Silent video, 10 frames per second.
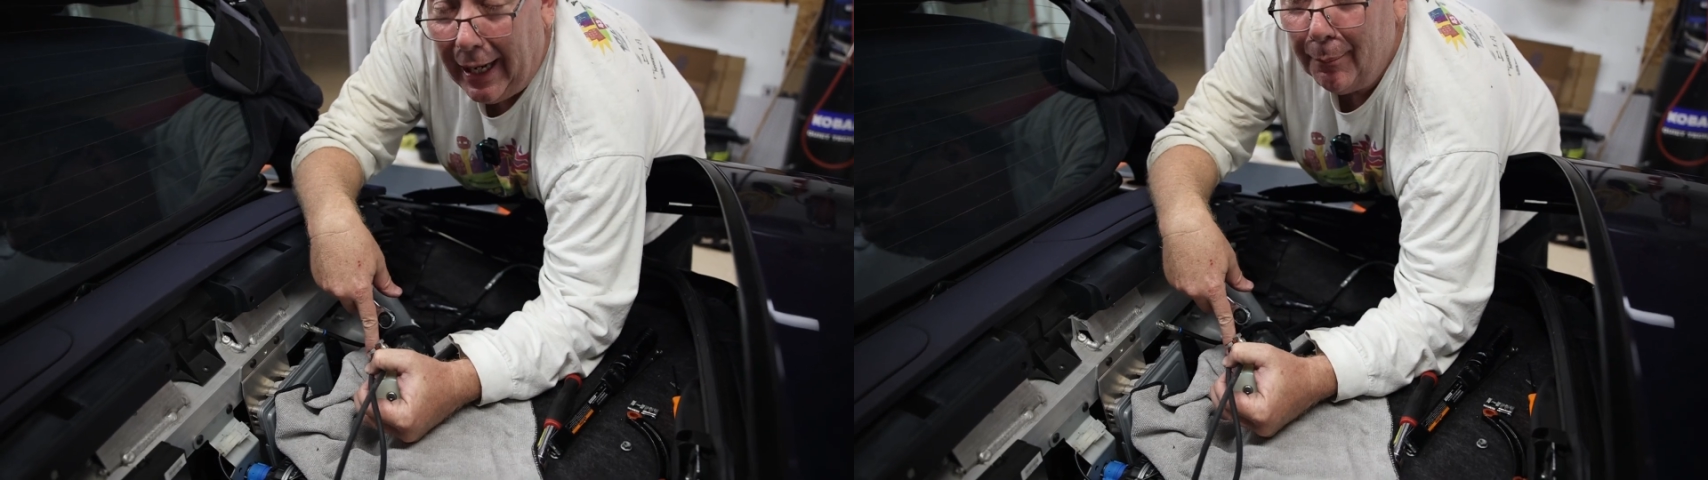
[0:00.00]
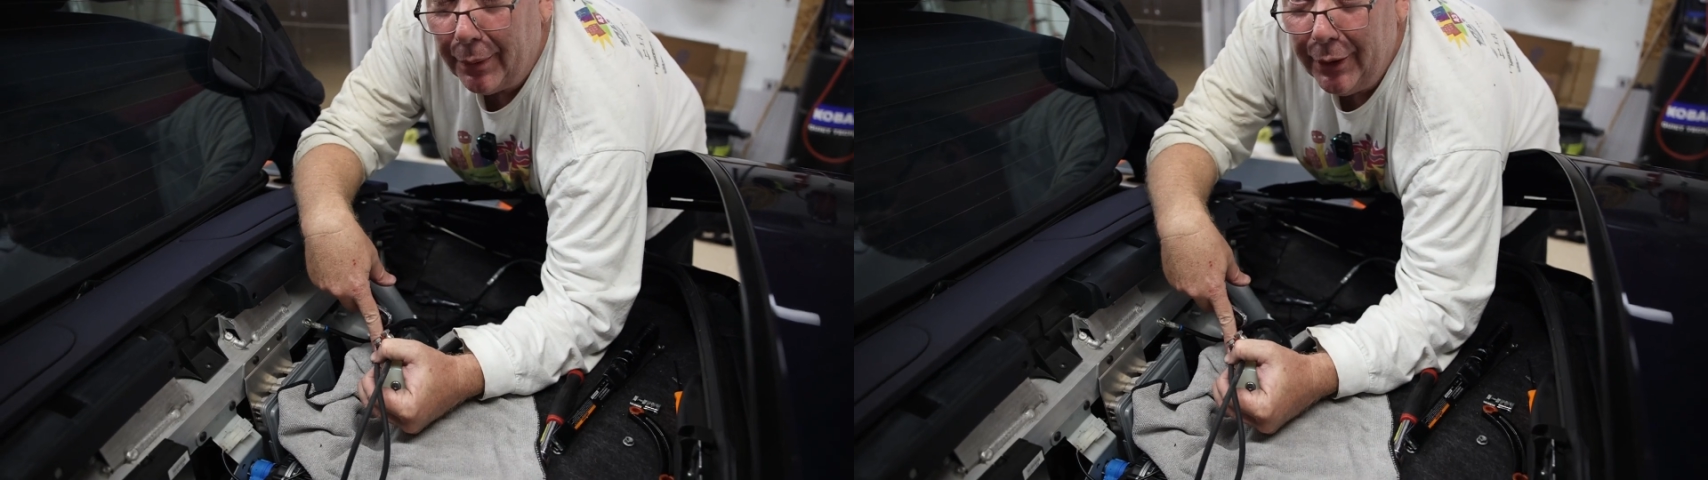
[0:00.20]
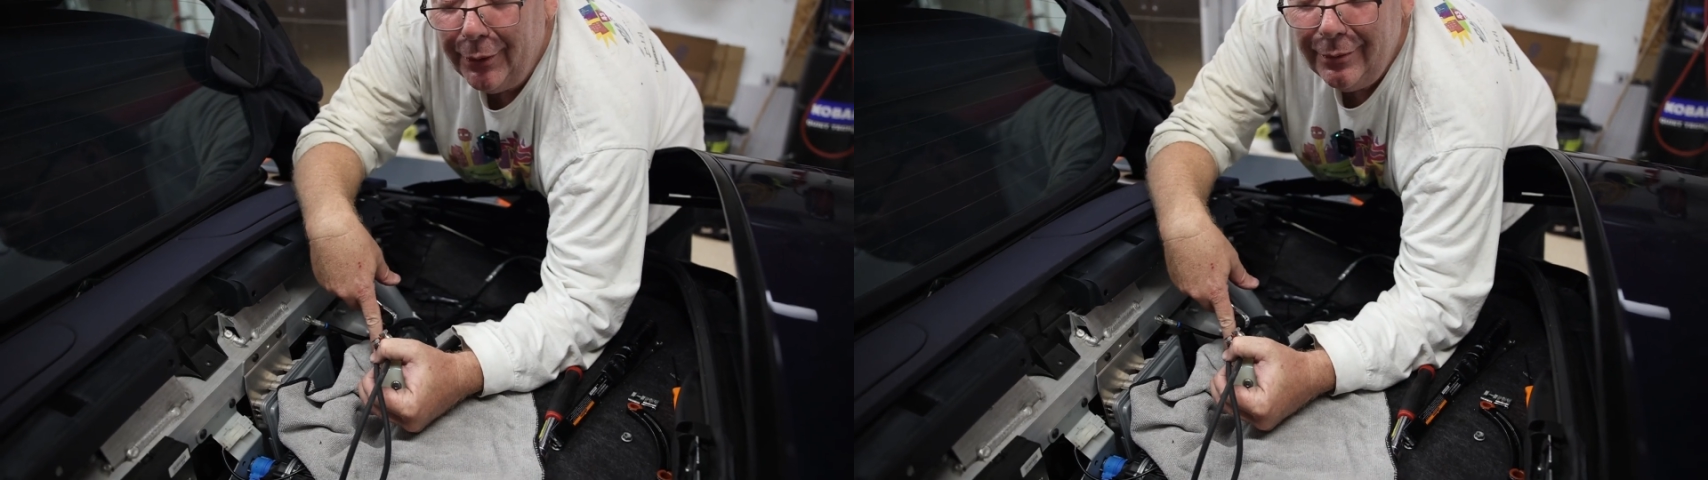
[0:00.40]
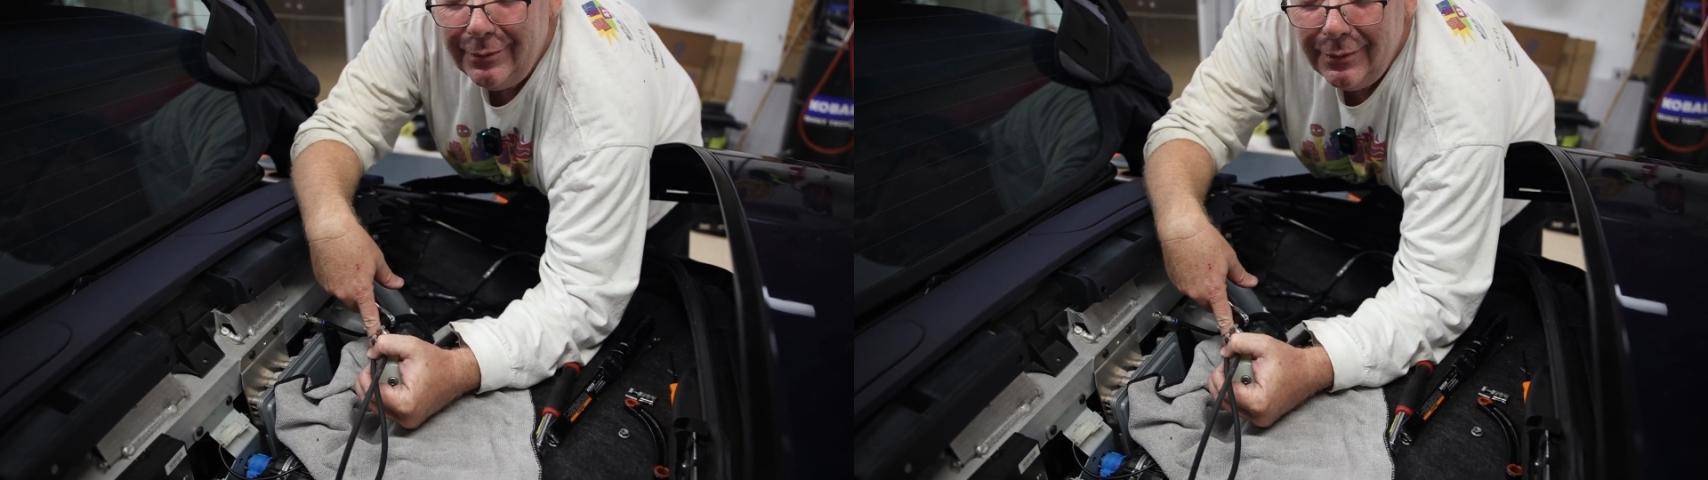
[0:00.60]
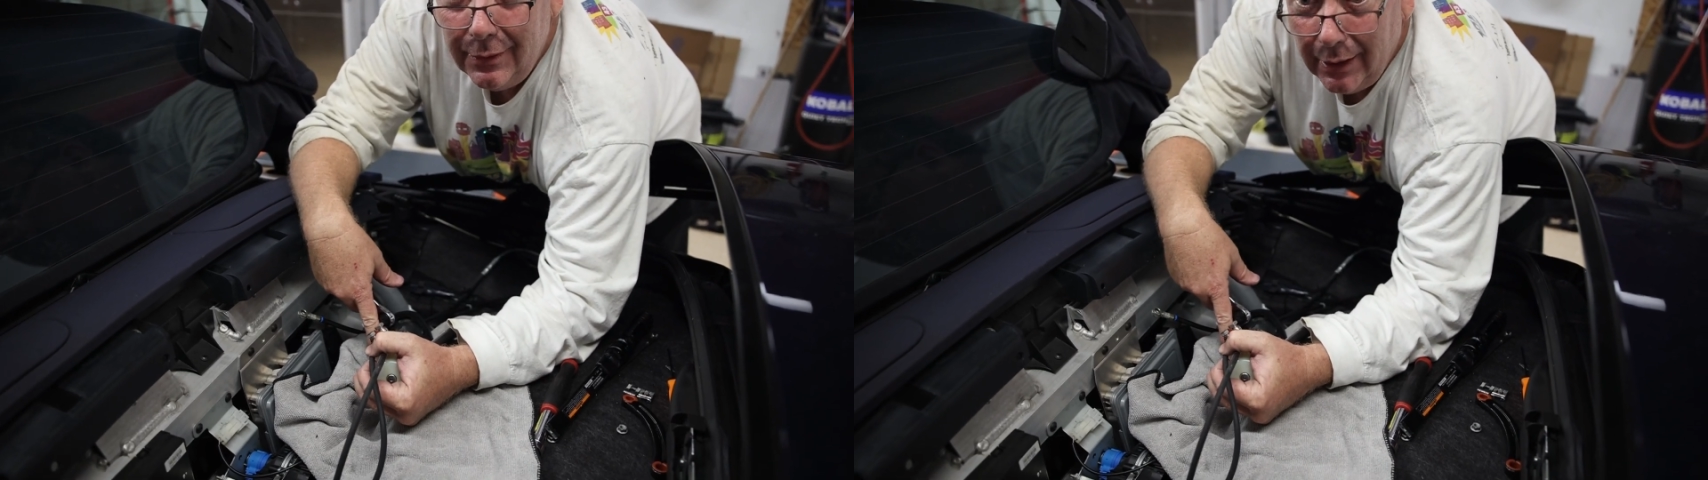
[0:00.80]
and blue.
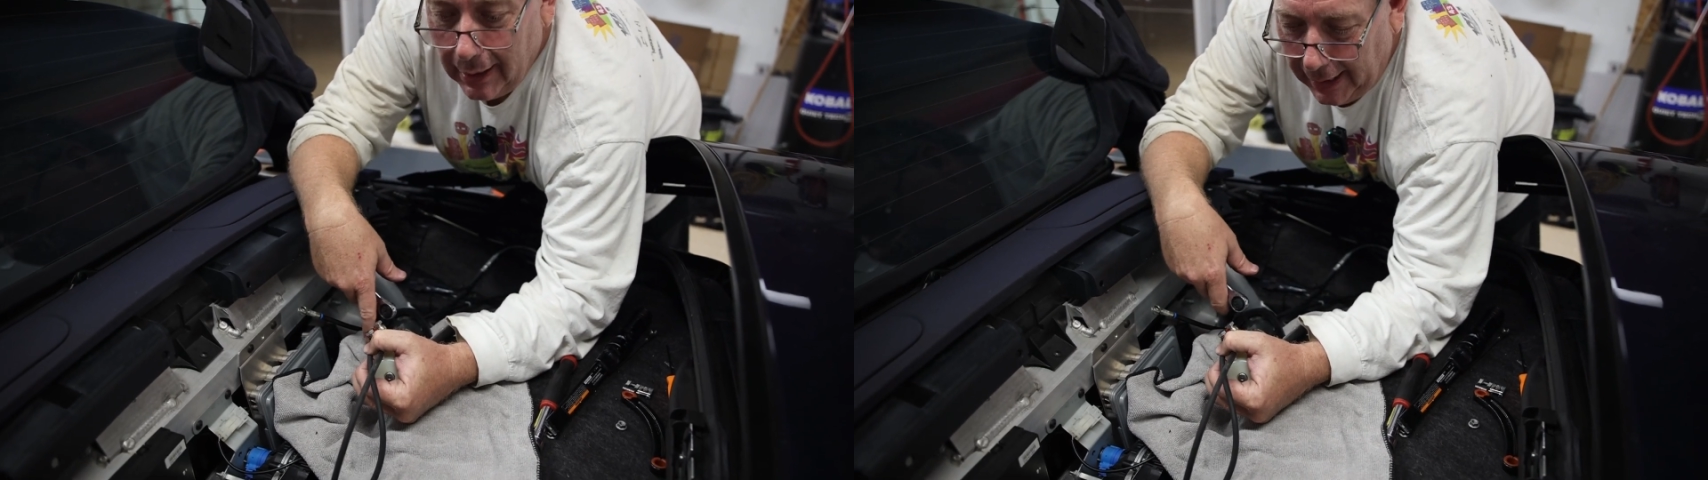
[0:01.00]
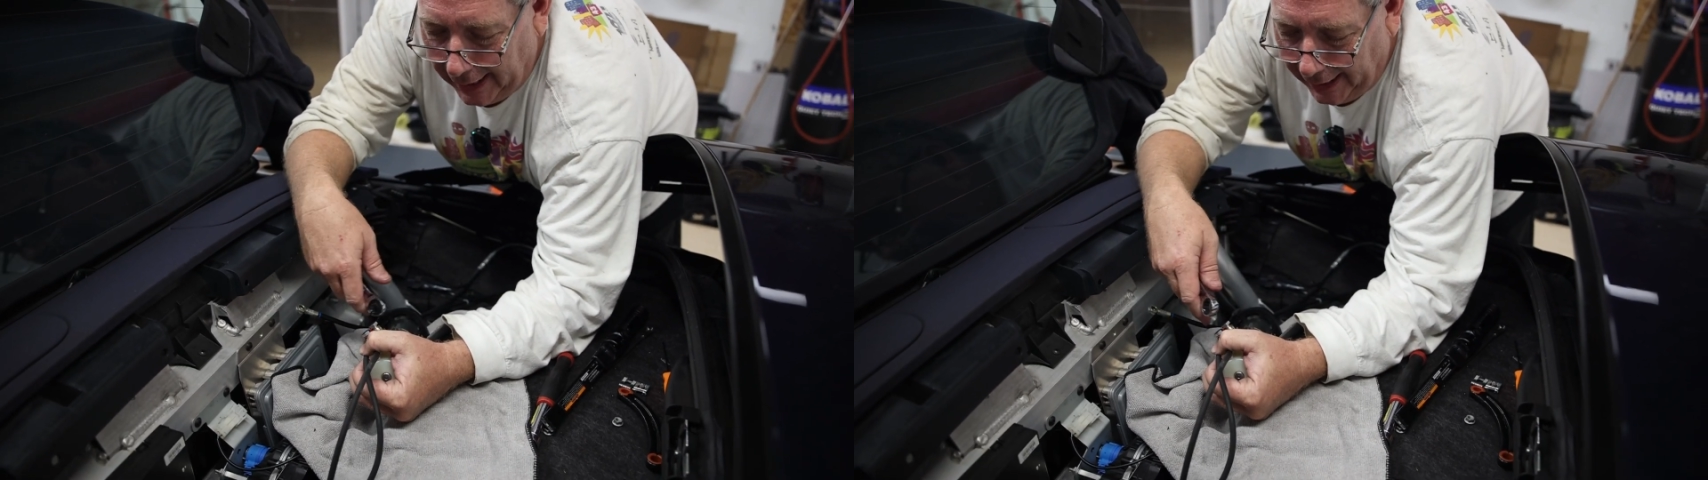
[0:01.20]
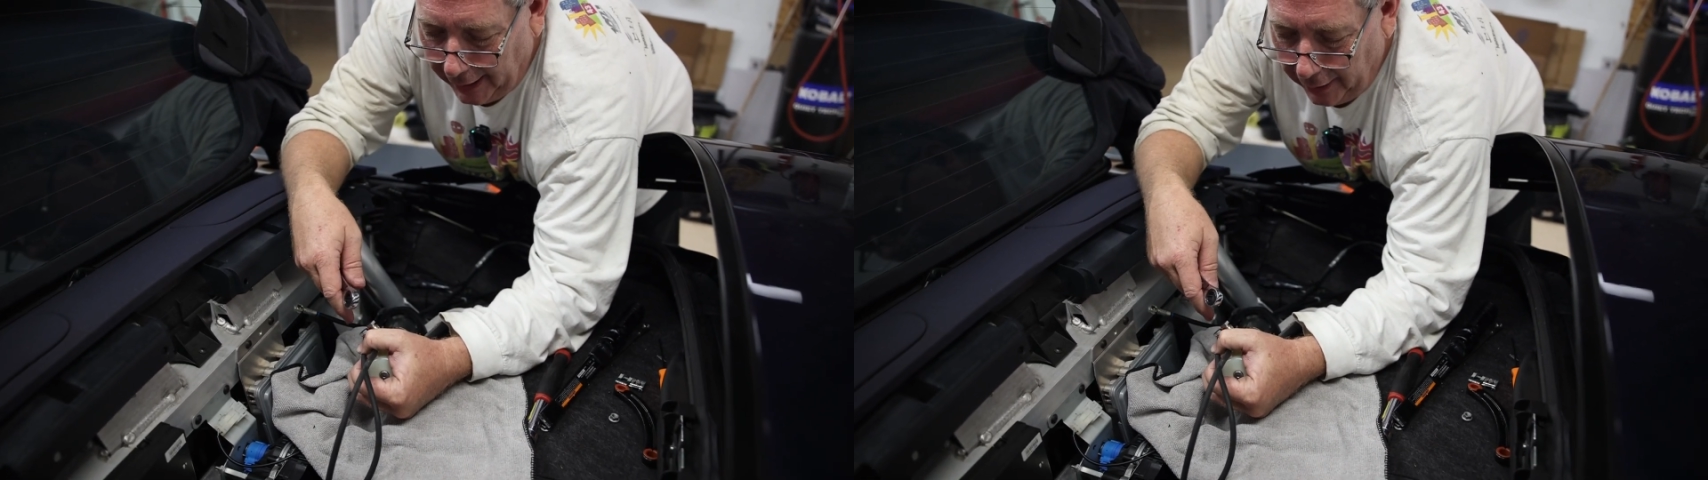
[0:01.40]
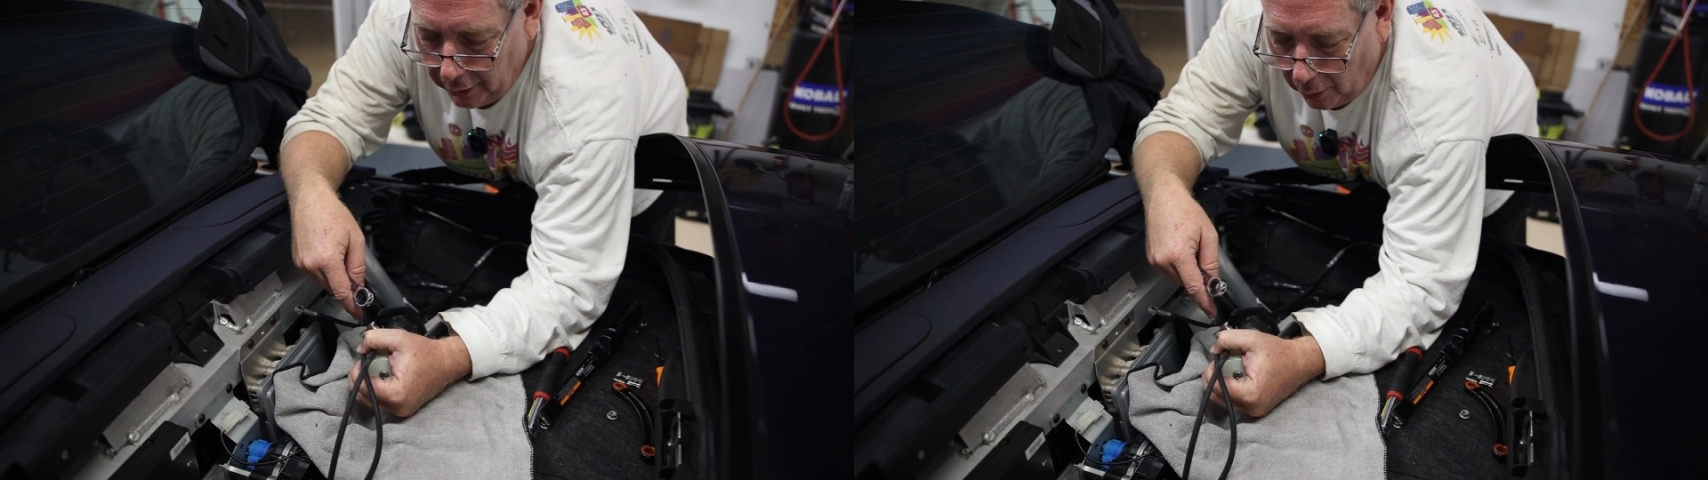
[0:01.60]
And